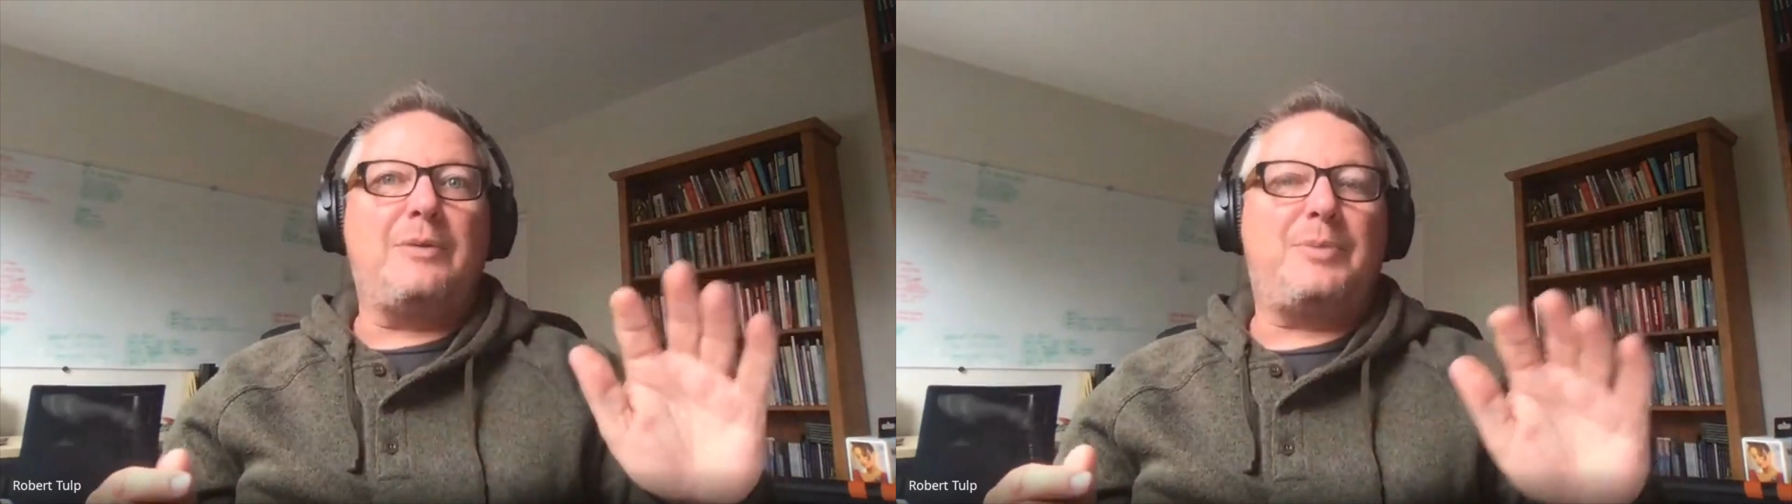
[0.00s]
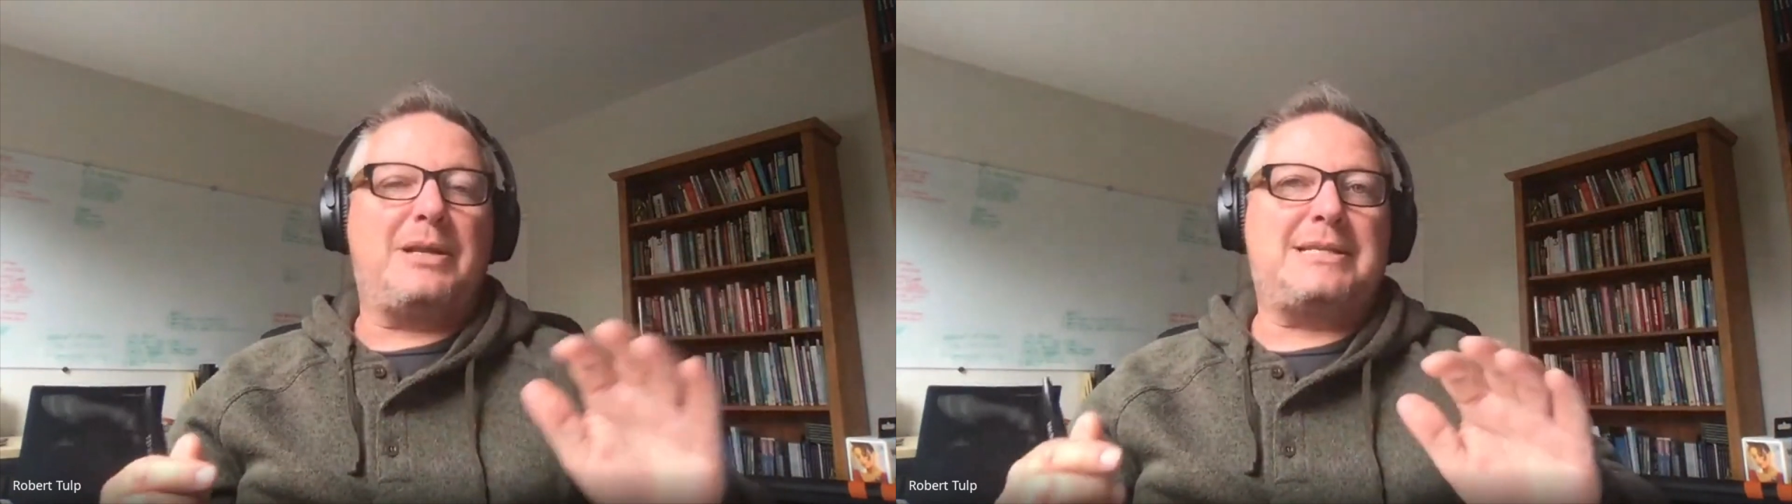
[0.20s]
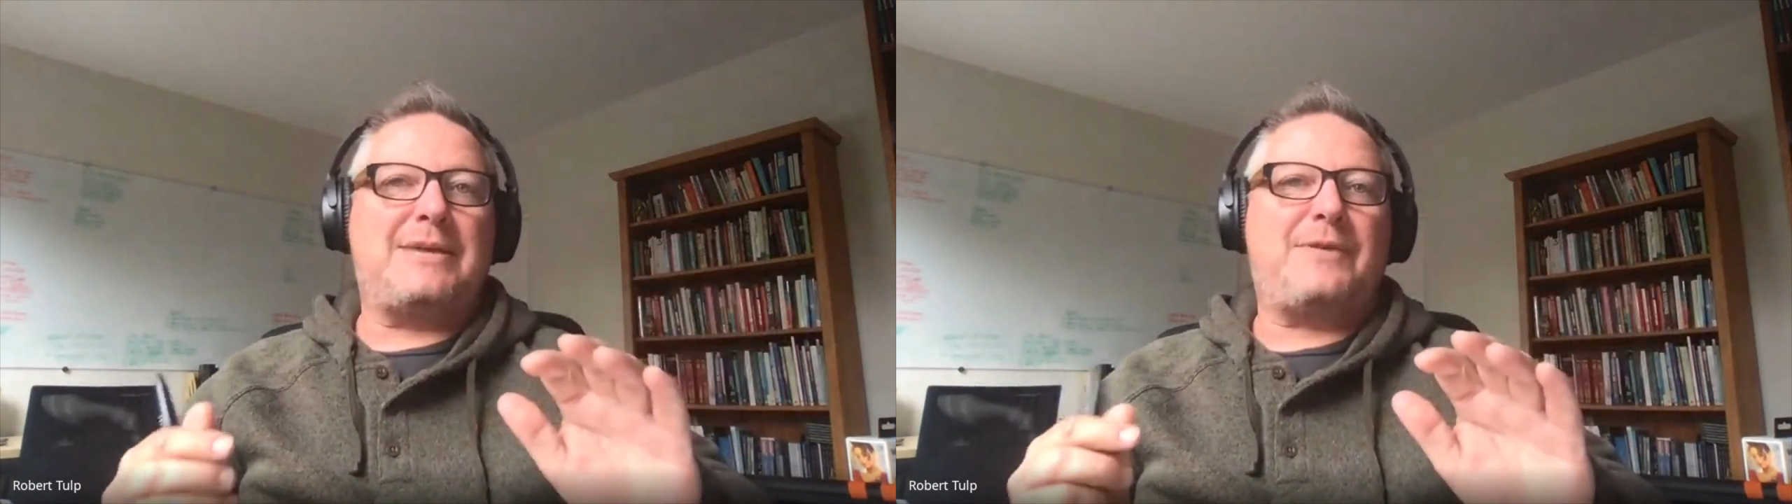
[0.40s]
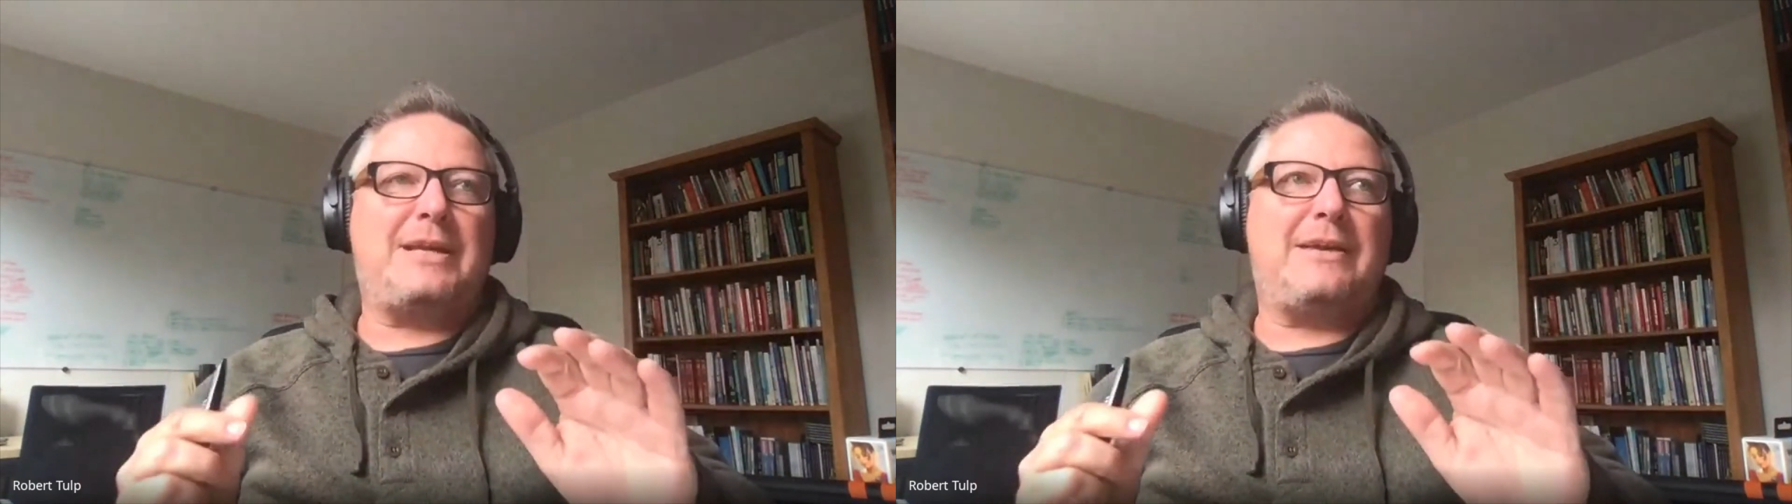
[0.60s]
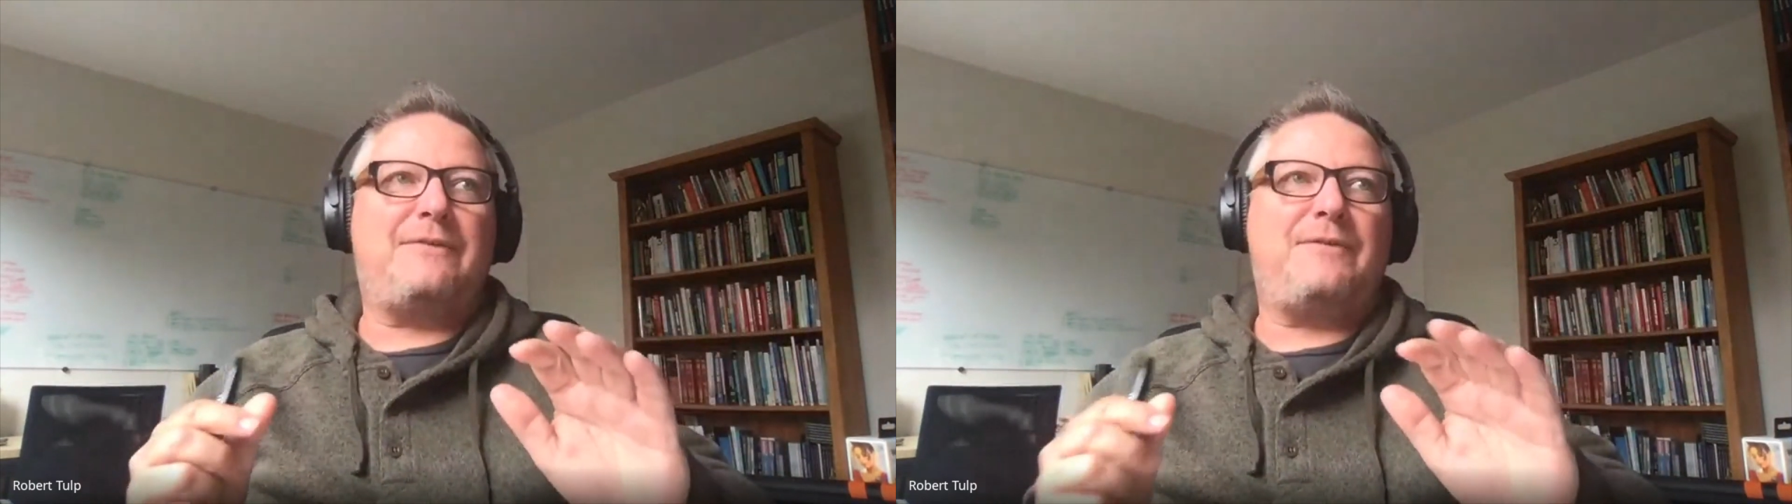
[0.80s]
but it
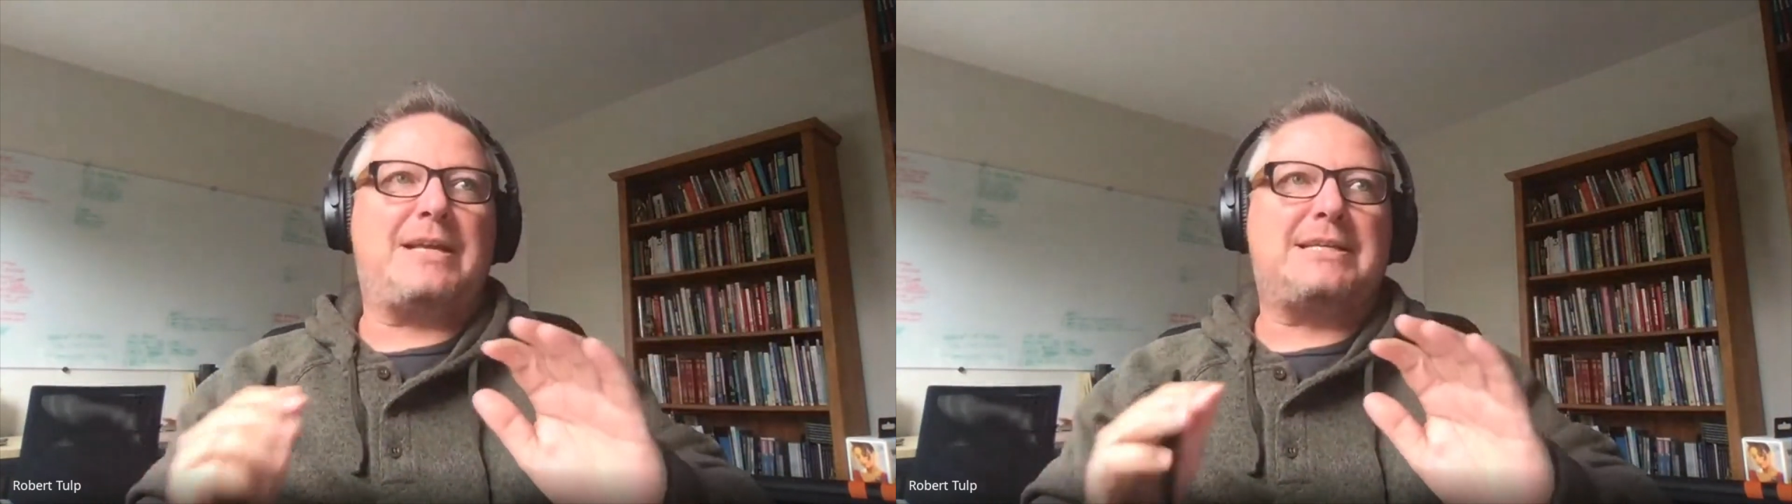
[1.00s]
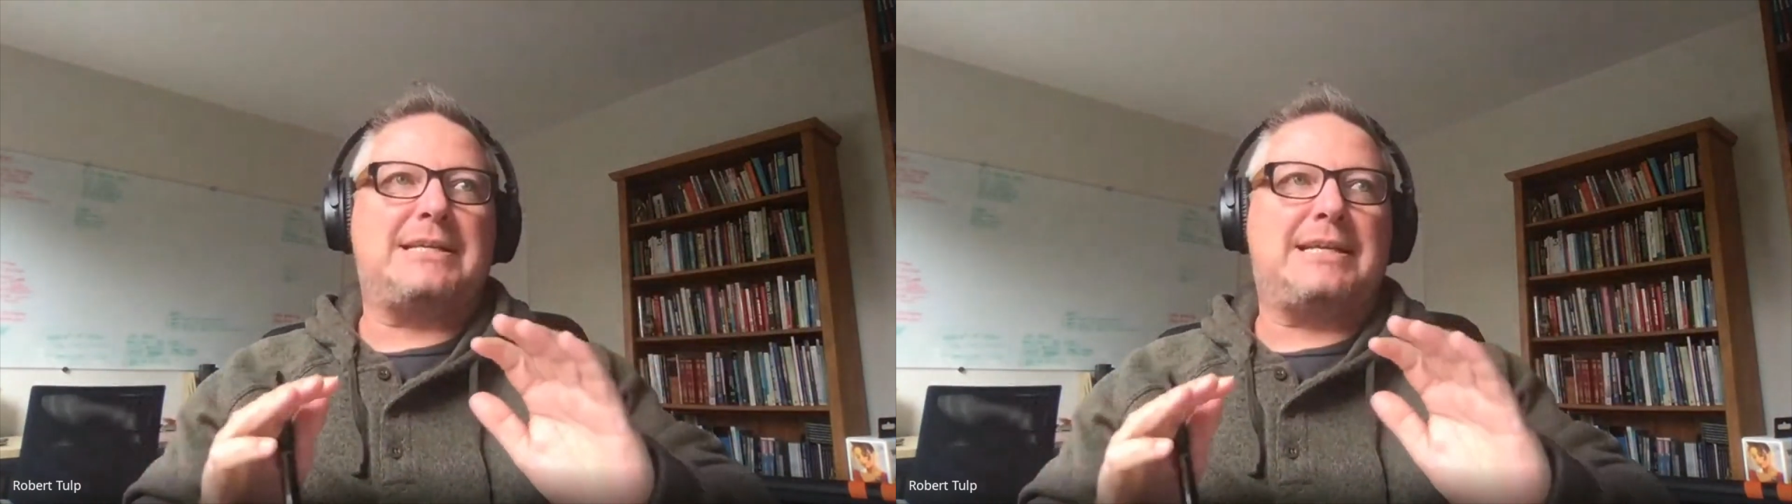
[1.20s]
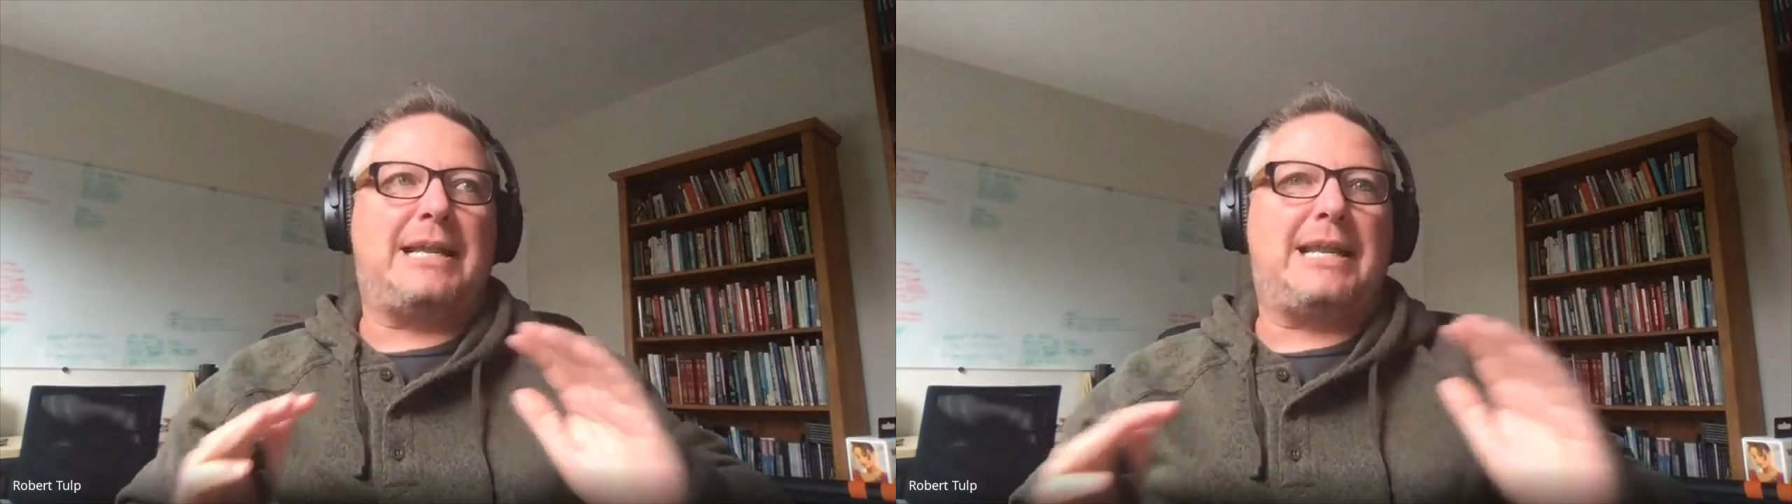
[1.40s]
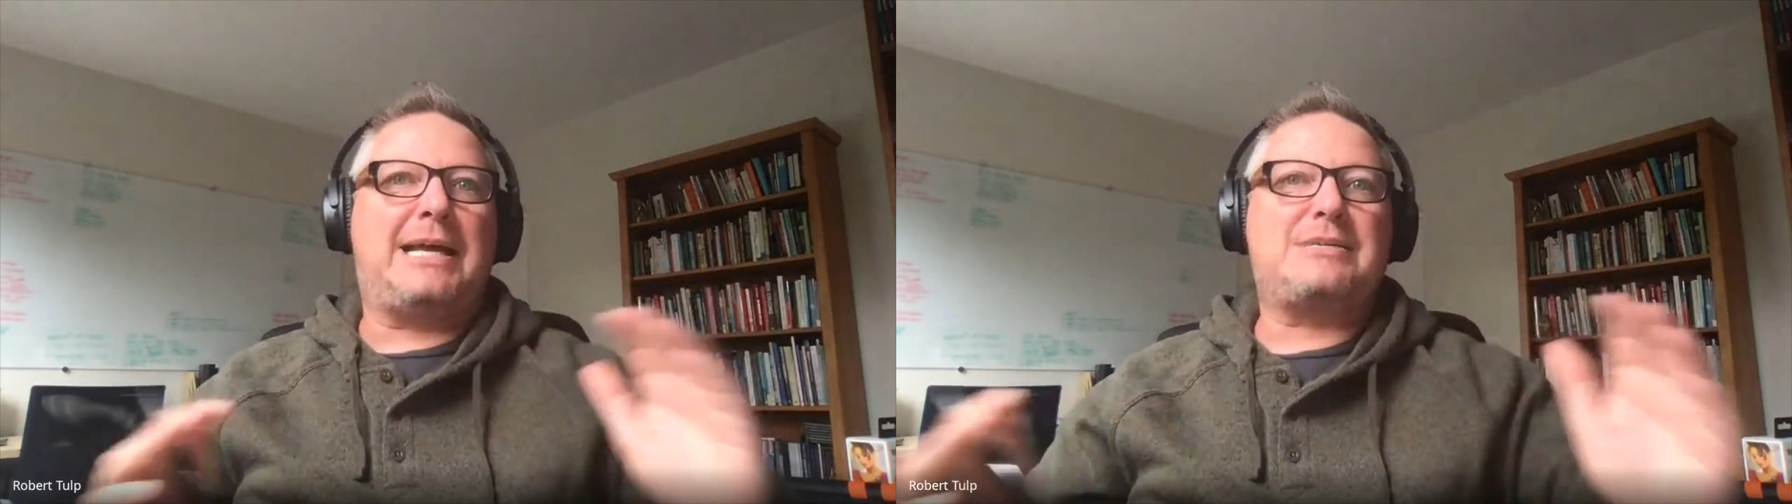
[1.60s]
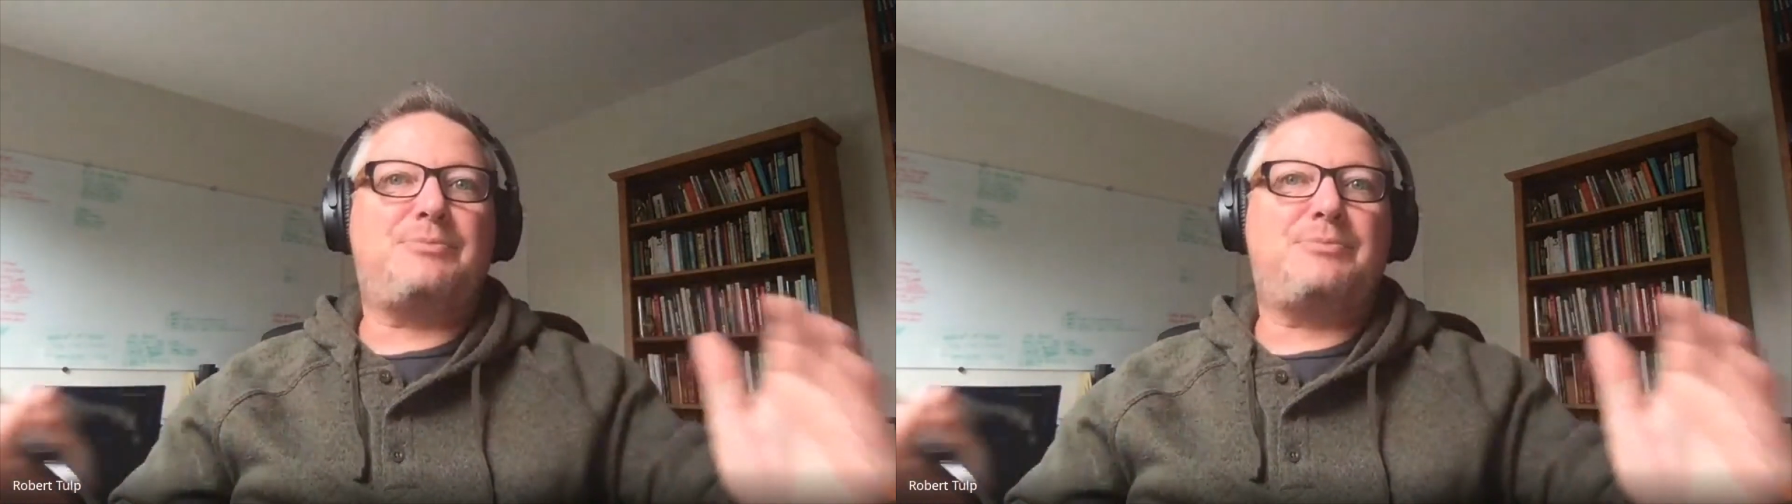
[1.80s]
definitely affected a large